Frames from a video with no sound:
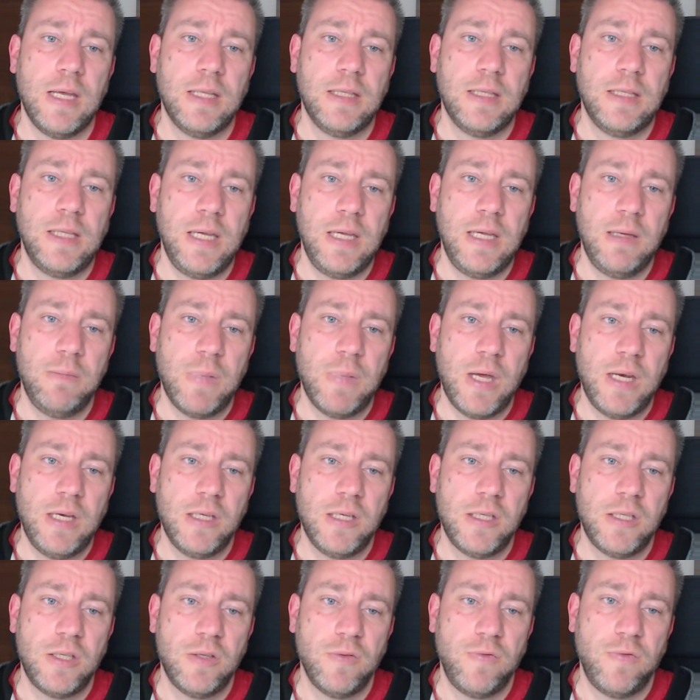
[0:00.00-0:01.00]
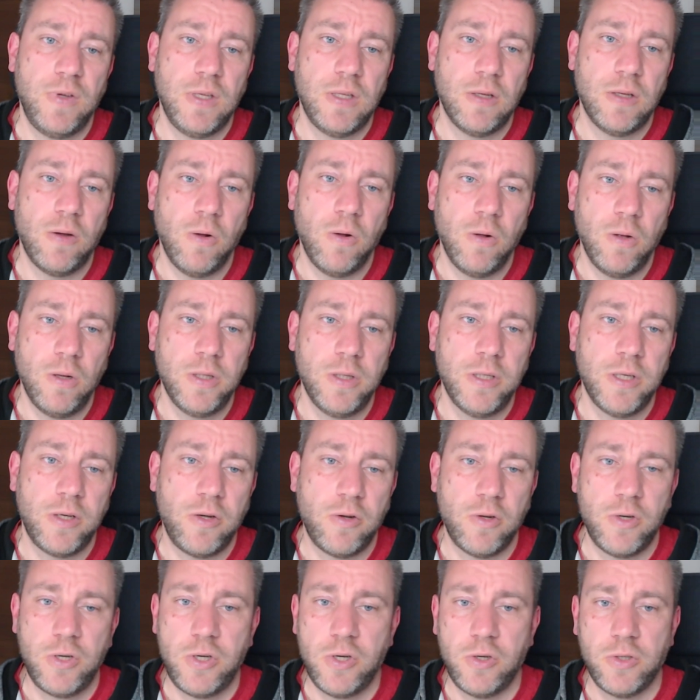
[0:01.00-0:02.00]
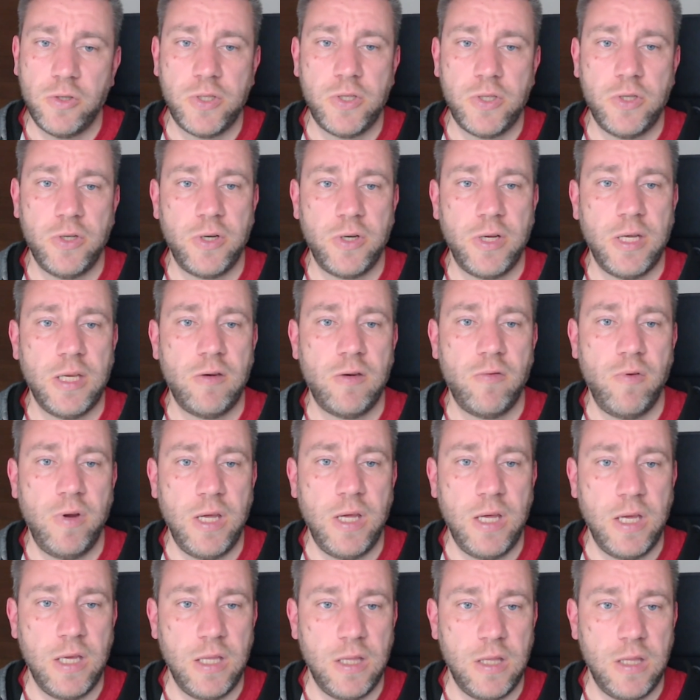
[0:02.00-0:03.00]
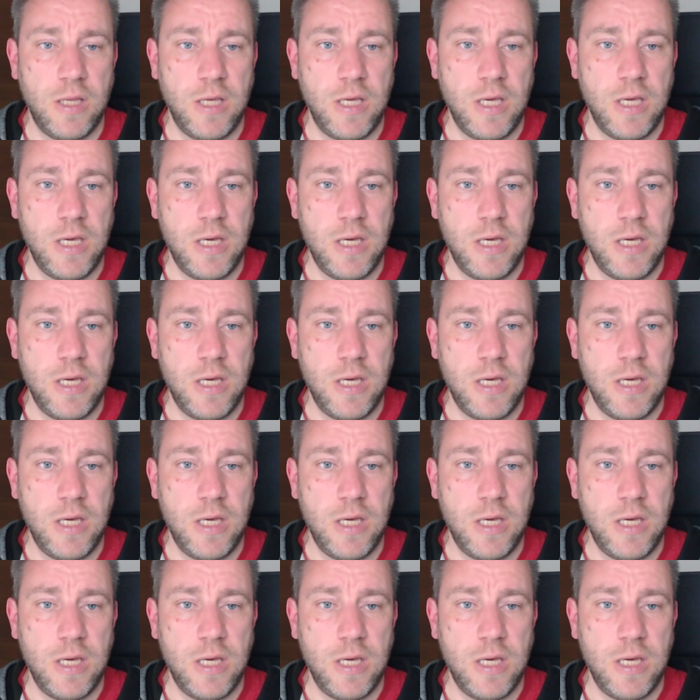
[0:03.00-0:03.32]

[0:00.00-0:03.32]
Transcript: they managed to fit all the control circuitry in the